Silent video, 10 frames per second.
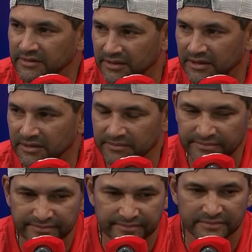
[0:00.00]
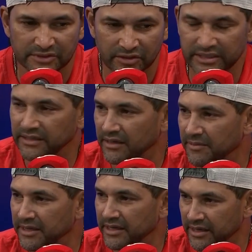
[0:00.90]
Um, so it did. I
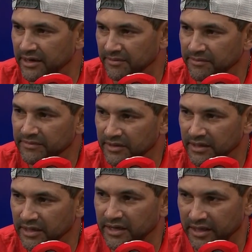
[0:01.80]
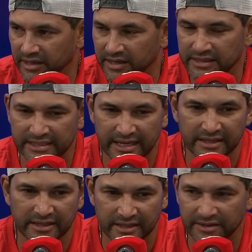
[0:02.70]
mean, it hit him. It hit, hit his
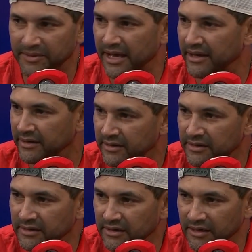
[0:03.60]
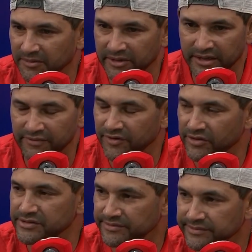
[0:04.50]
hand and hit the bat, uh, but it hit him
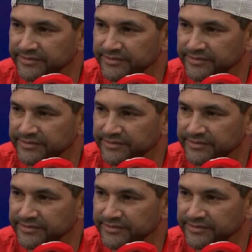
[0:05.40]
first.